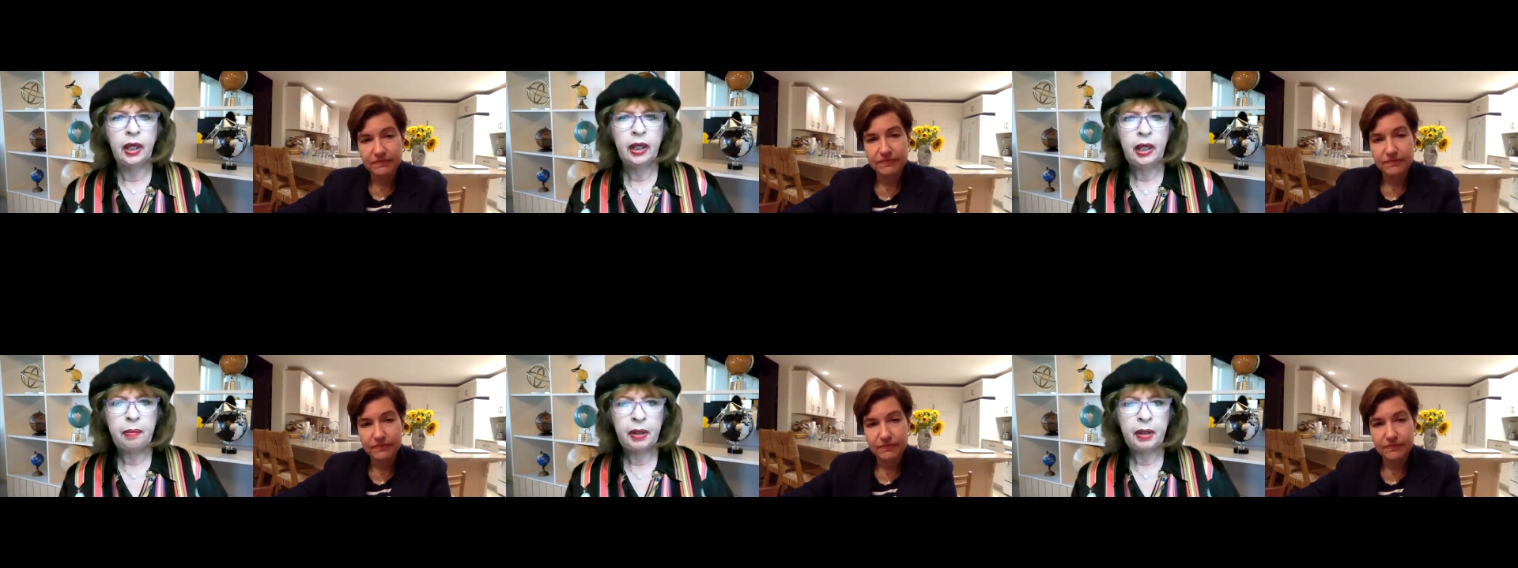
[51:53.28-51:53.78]

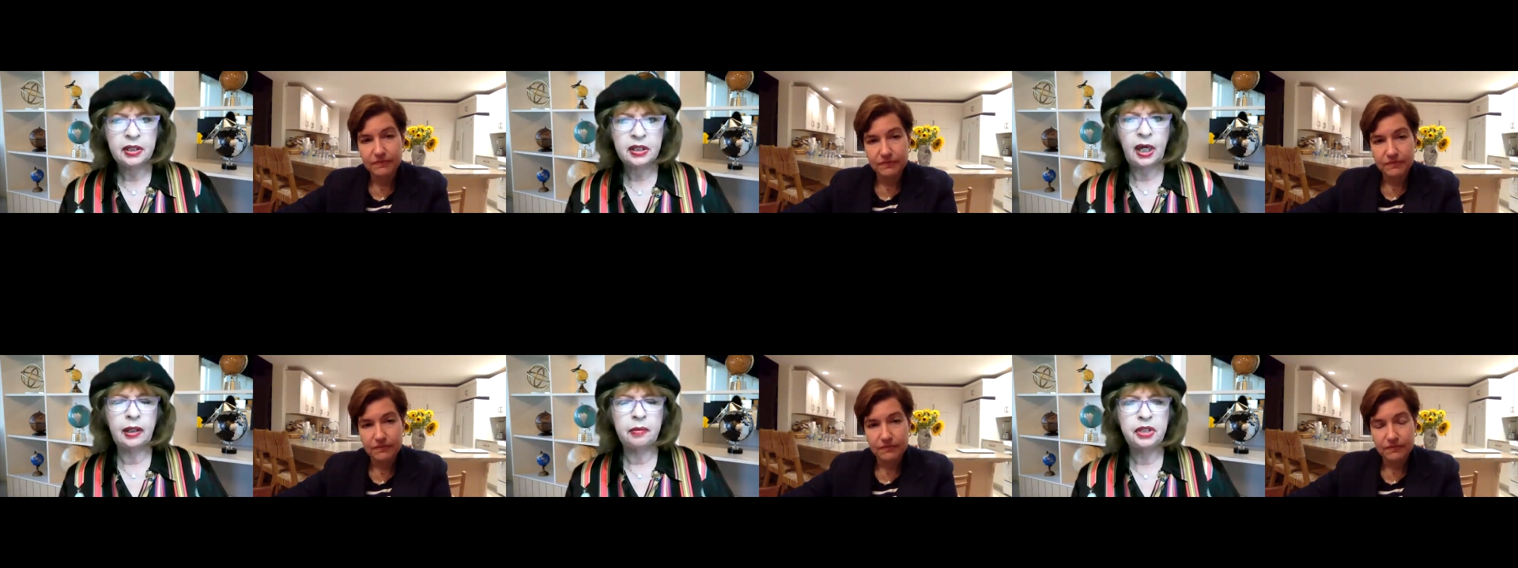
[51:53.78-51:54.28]
Speaker 1: keeping
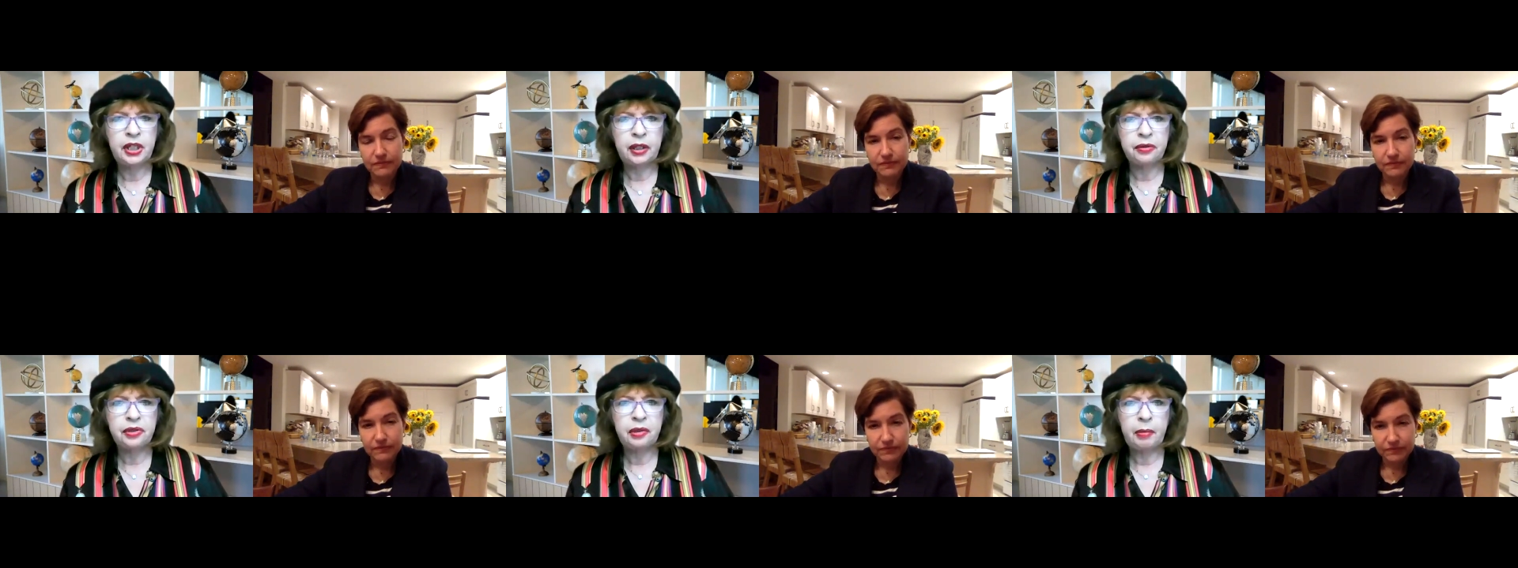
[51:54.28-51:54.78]
asylum
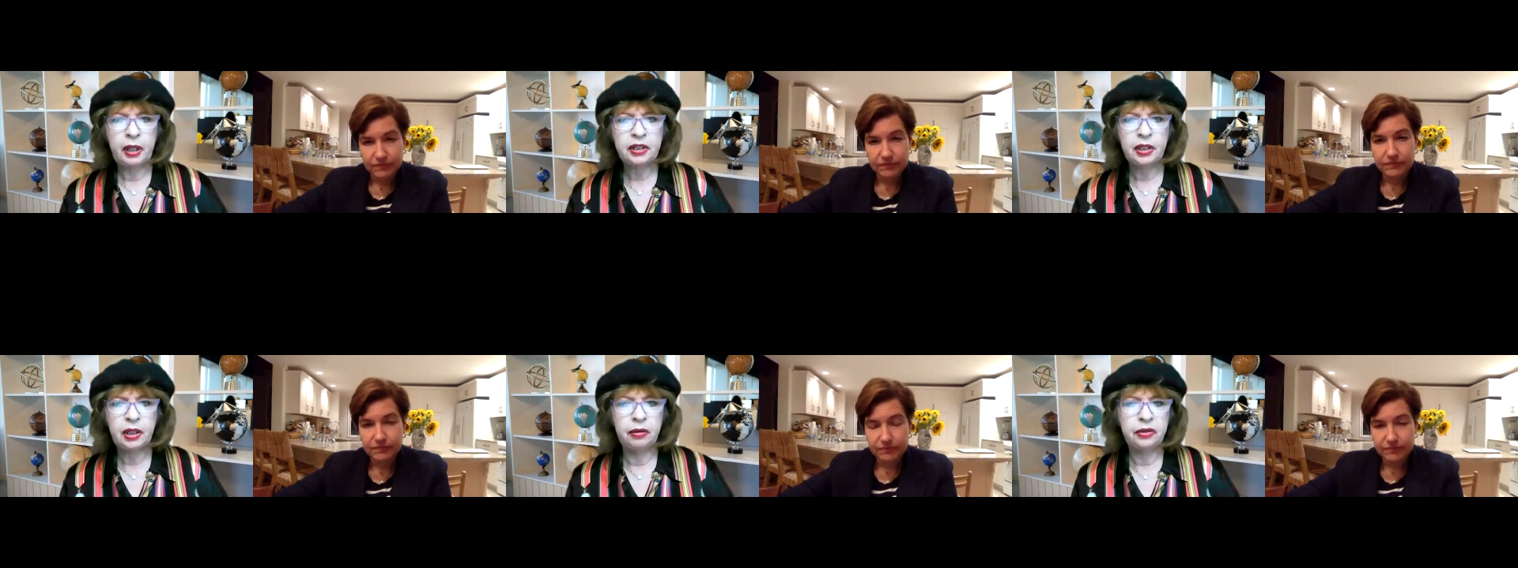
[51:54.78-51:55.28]
seekers in
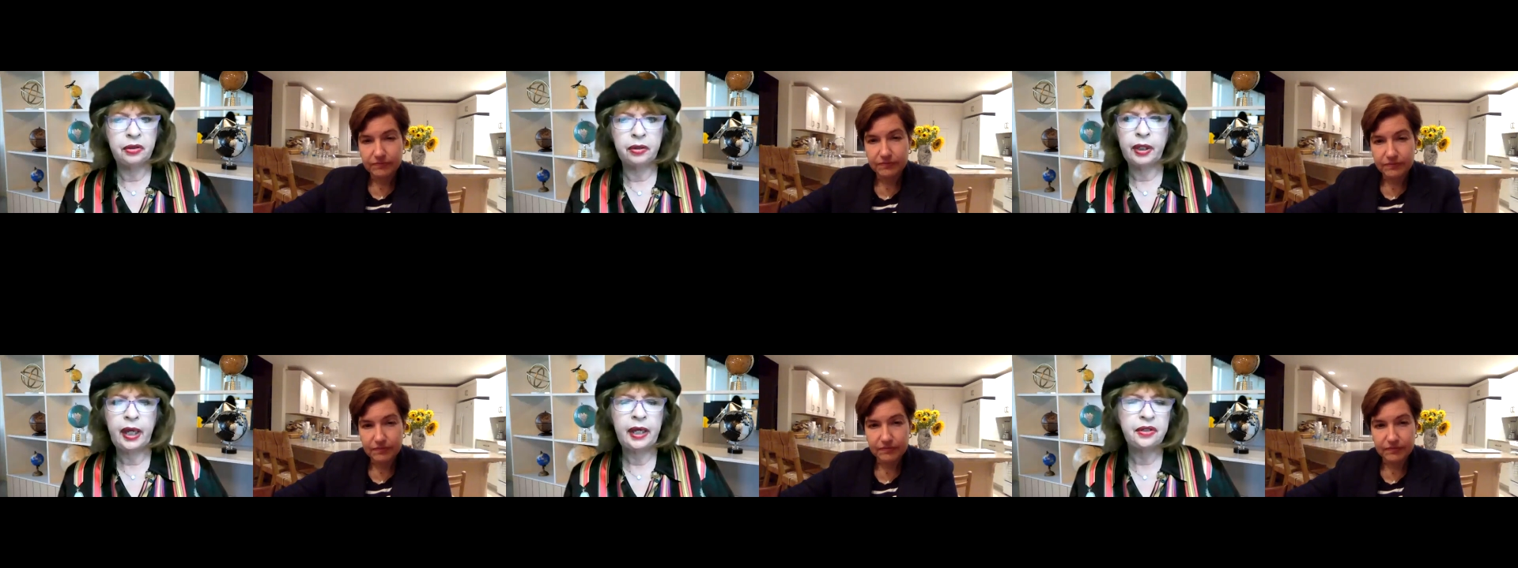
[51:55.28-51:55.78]
Mexico until
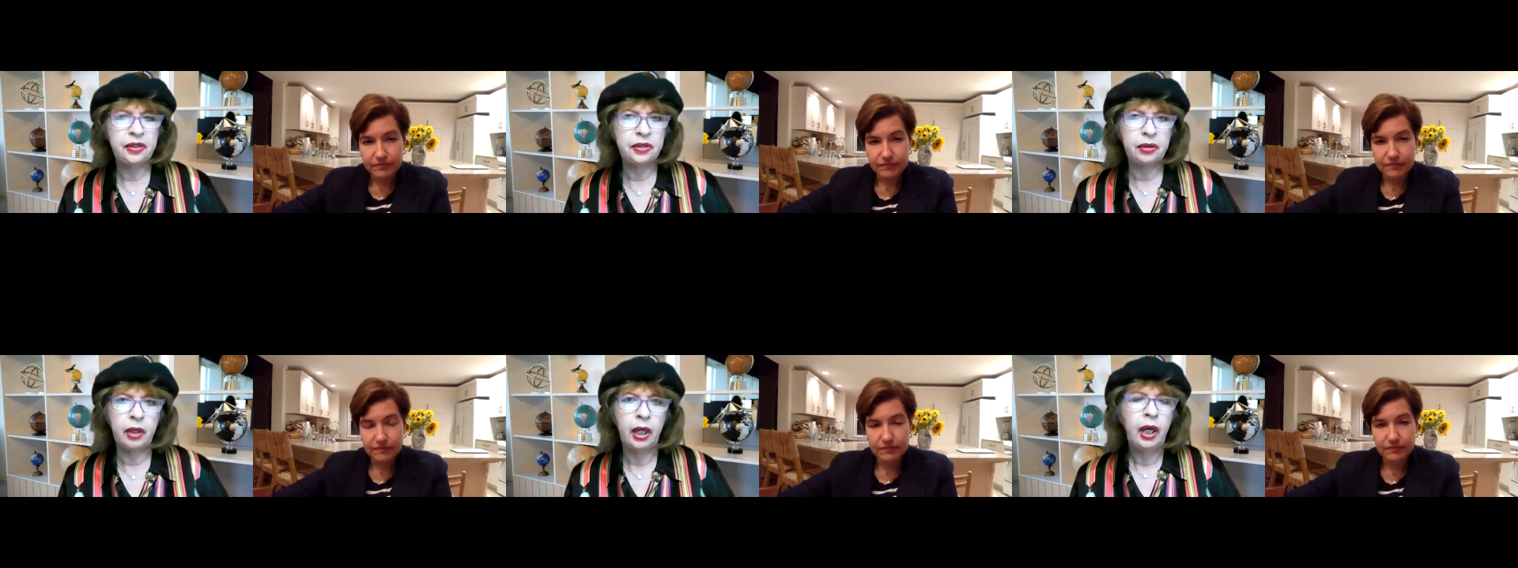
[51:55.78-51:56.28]
their case is
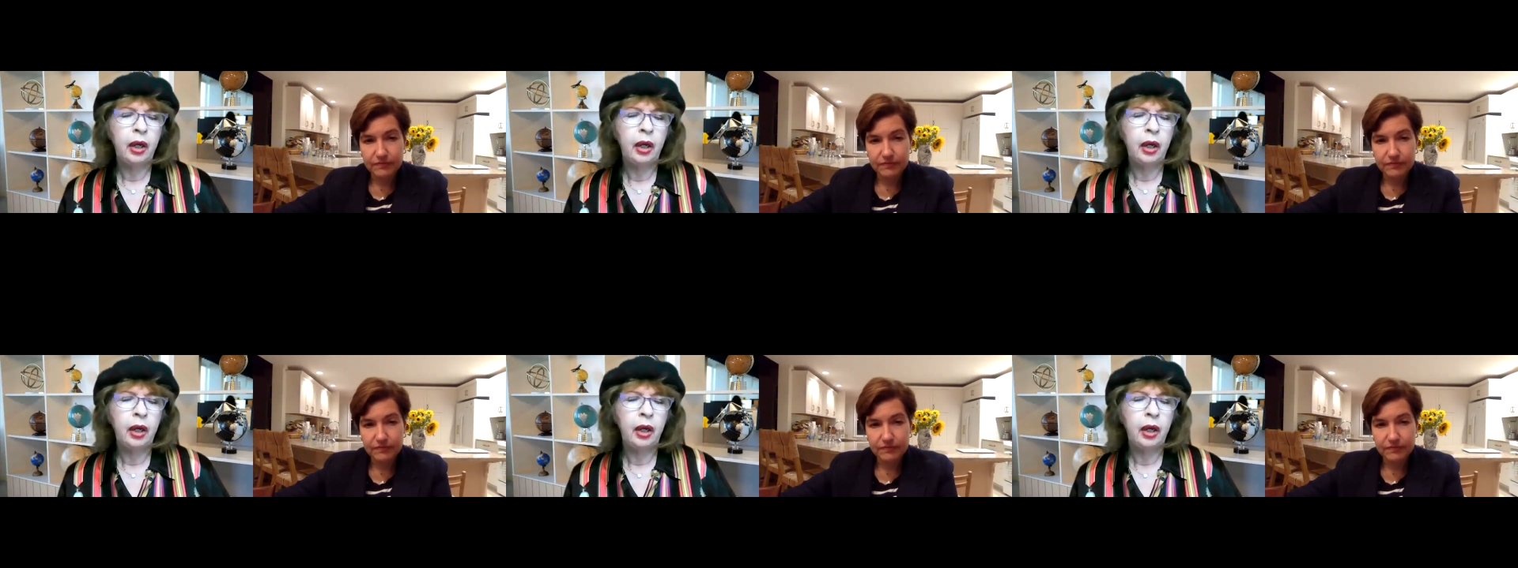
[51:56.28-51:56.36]
heard,